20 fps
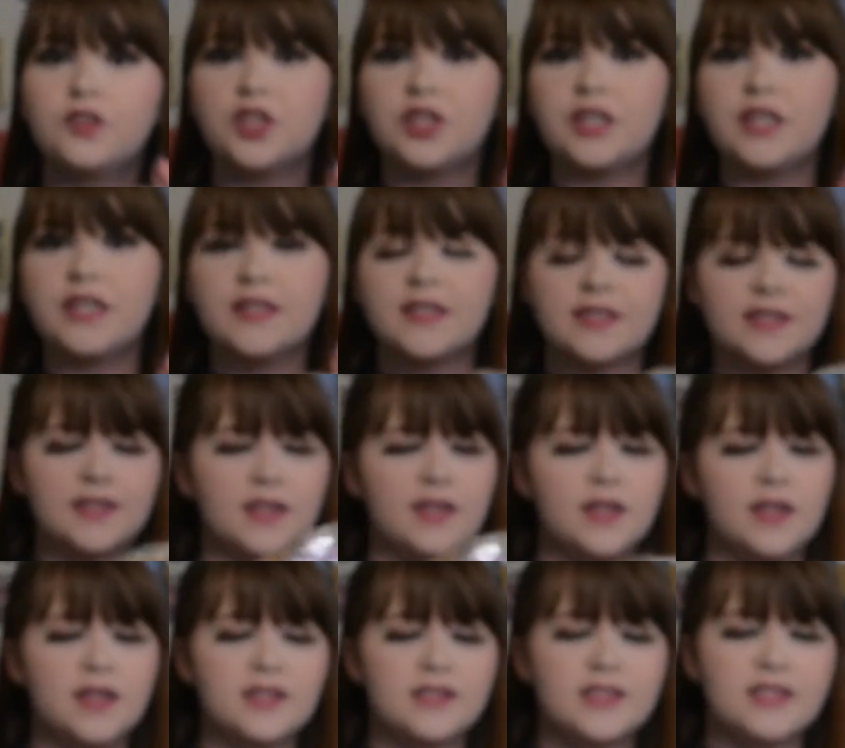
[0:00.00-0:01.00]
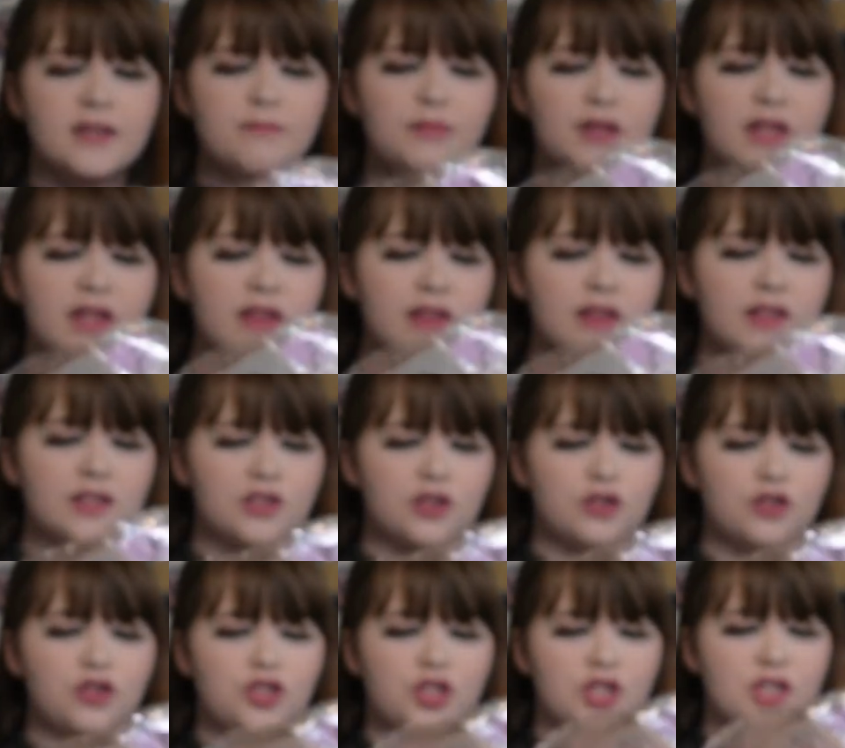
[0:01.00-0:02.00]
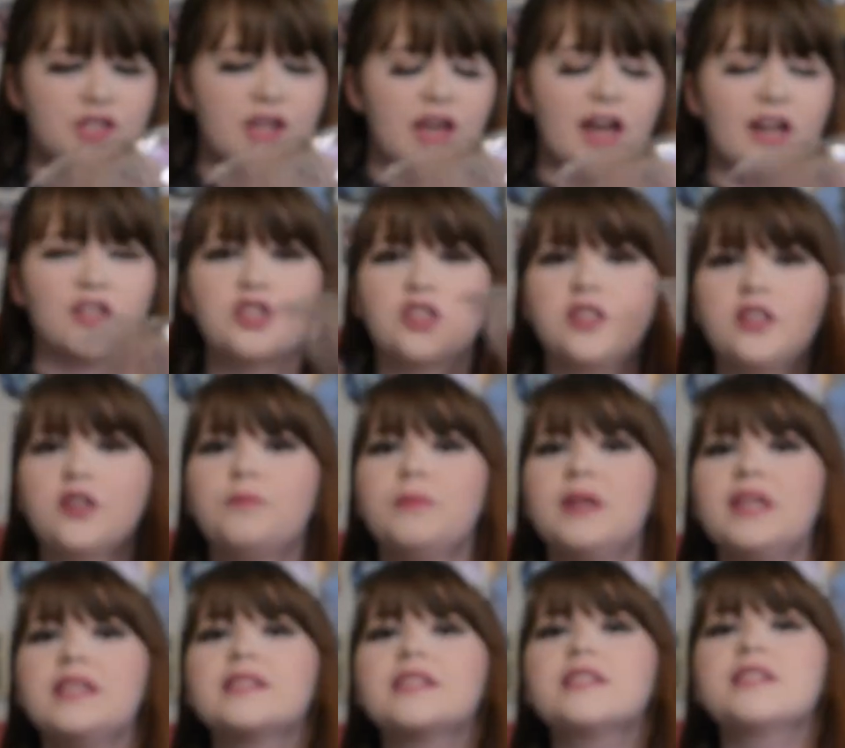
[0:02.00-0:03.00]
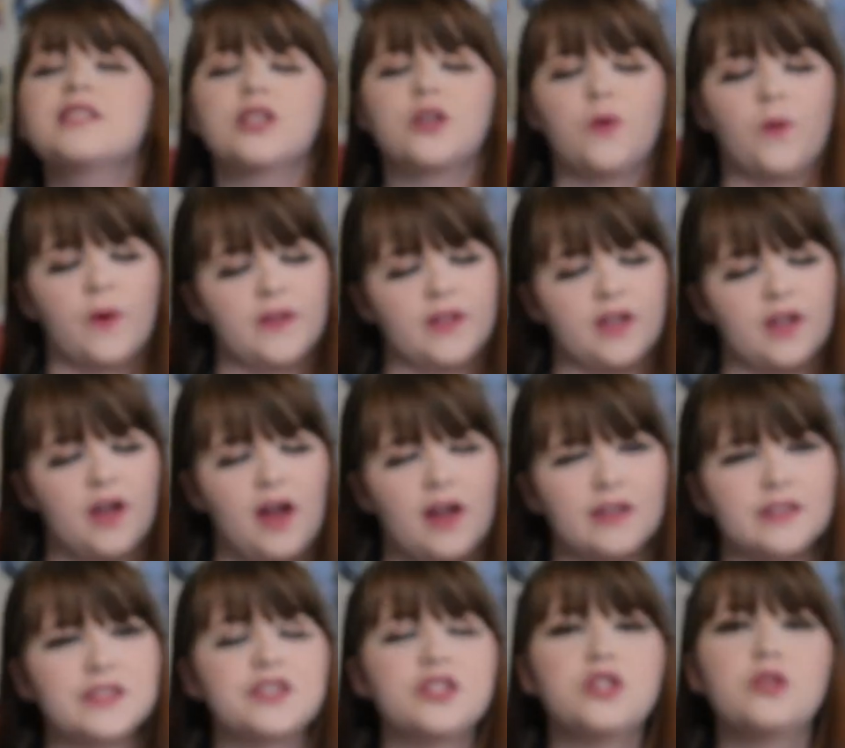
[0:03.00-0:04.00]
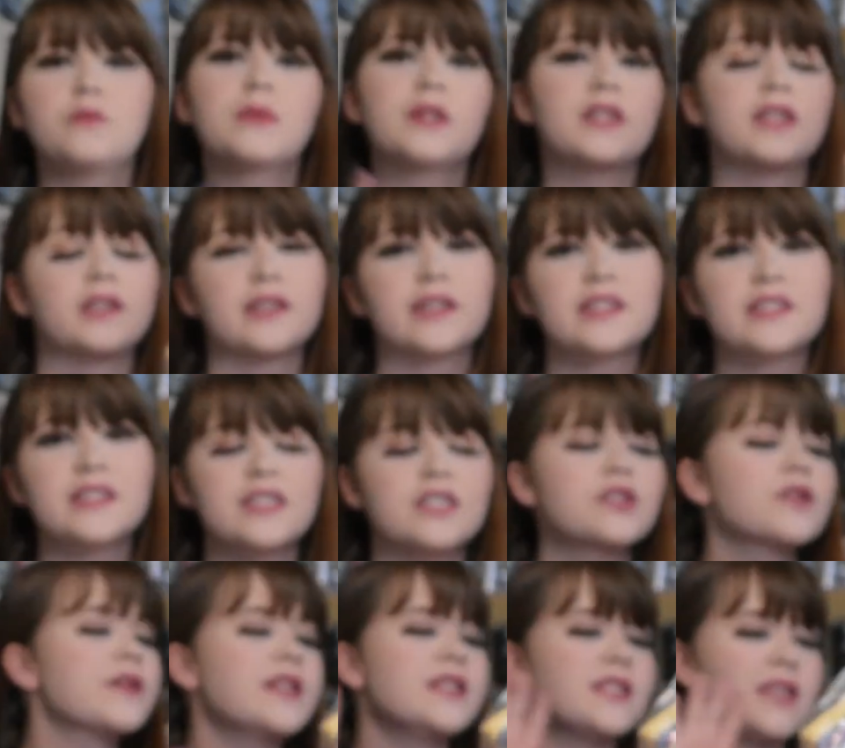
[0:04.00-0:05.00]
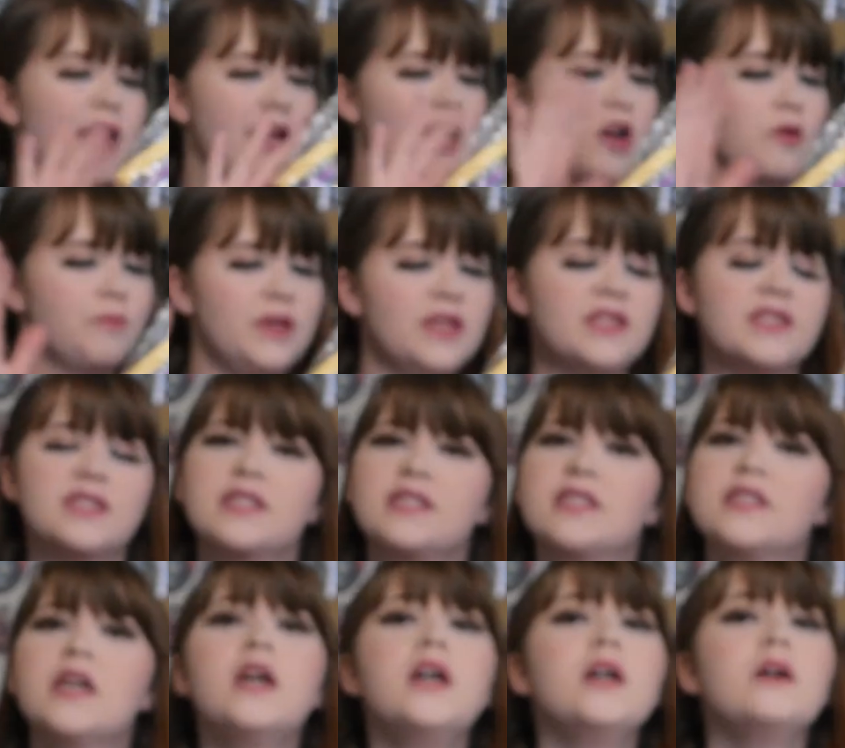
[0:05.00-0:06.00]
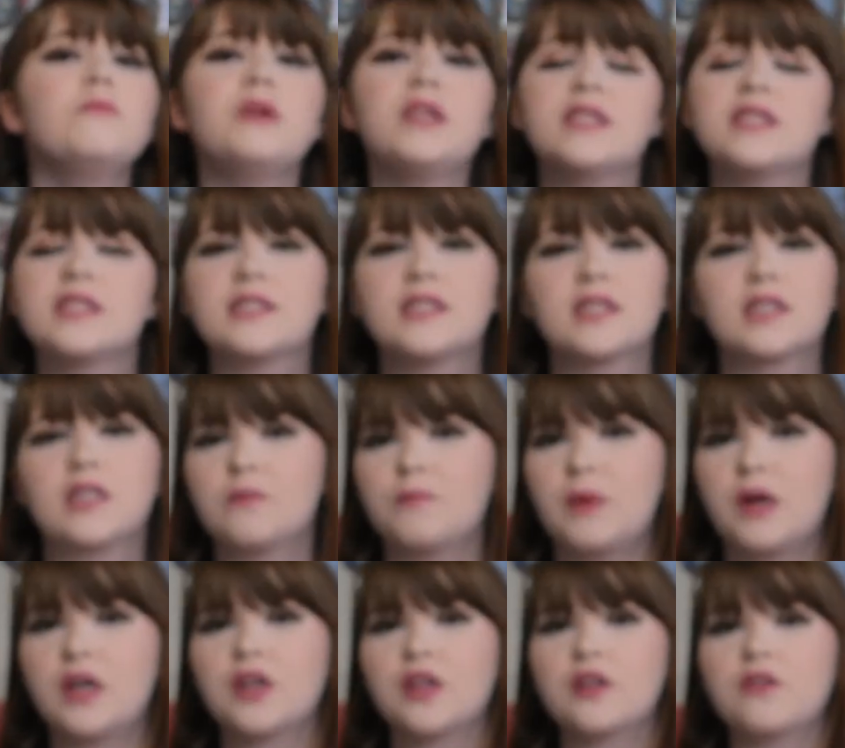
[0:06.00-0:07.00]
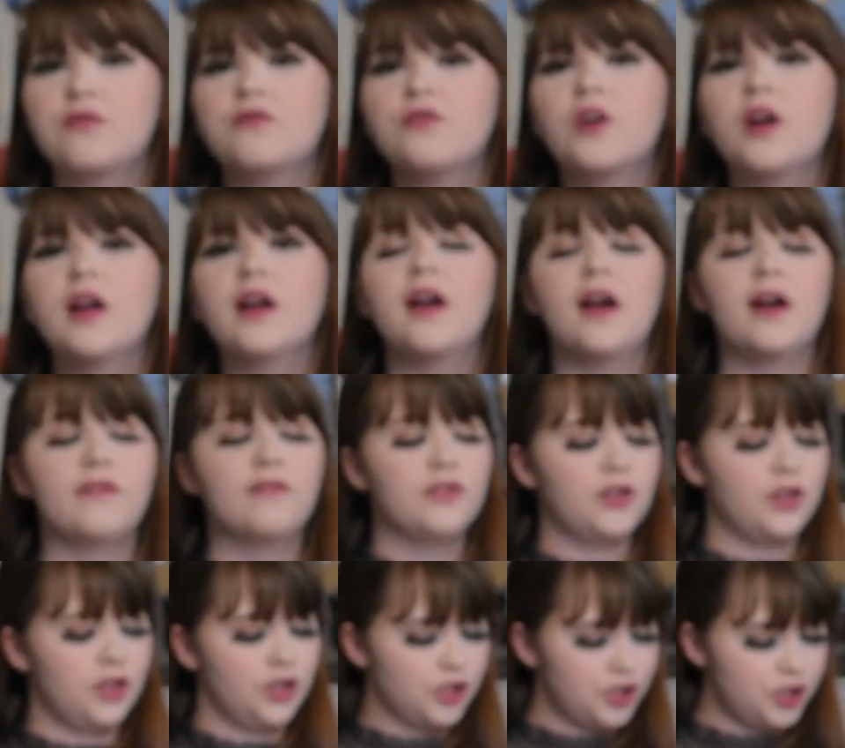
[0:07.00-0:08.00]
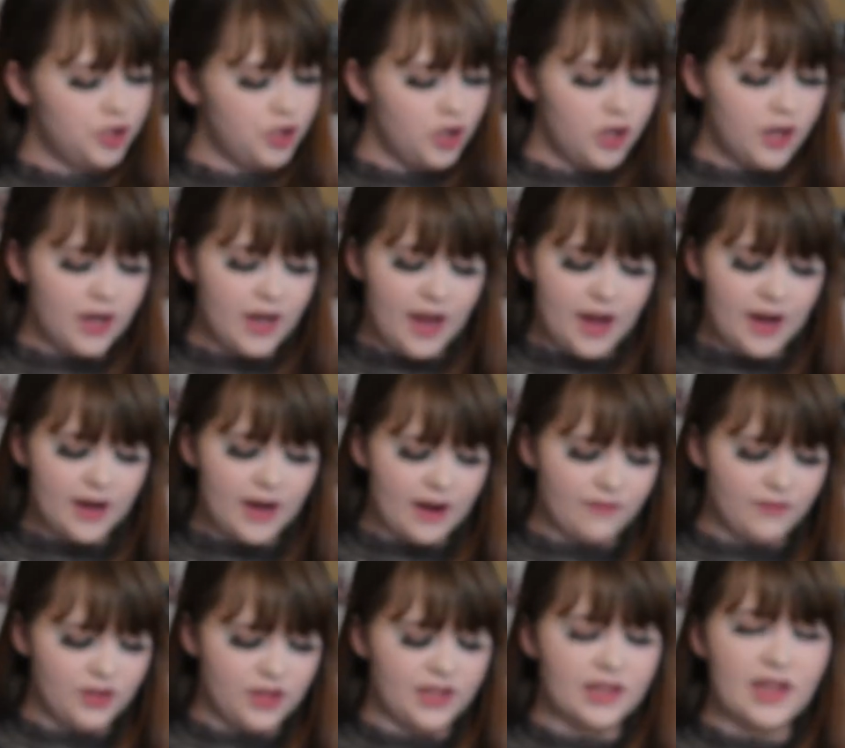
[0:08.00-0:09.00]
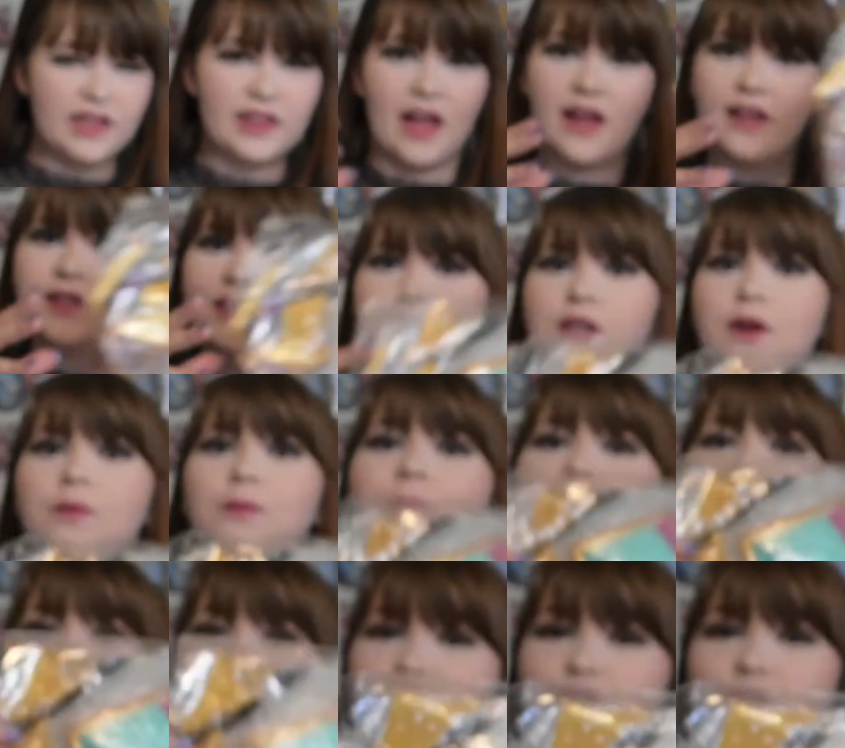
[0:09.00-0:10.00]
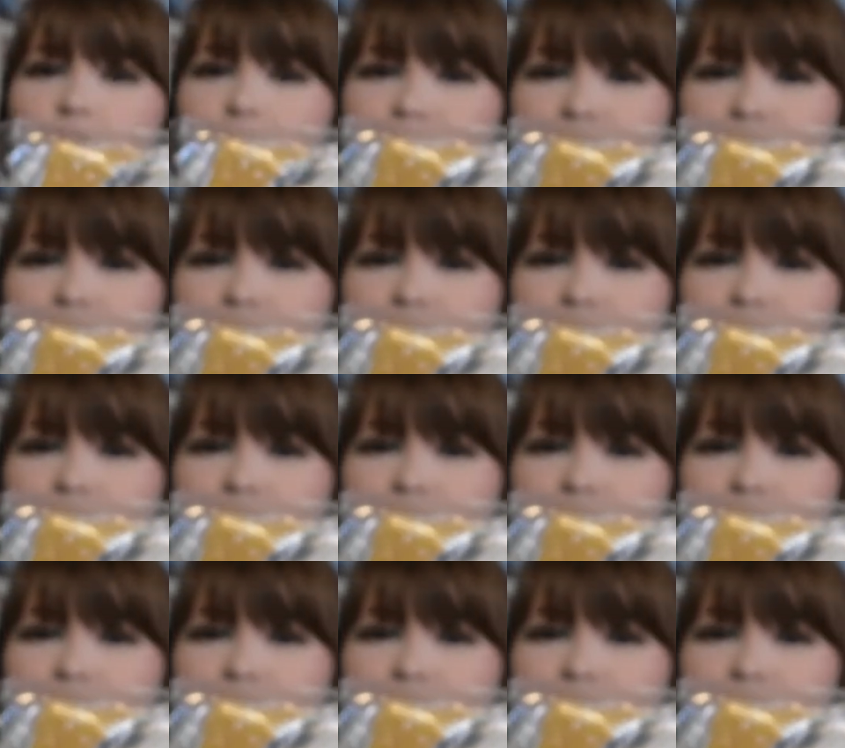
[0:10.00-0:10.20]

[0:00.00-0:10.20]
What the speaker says: goodies. Simply, these are just extra little pieces to go on the costume, little accessories, hair pieces, pieces to clip onto the front of the shirt, and everything like that. So, front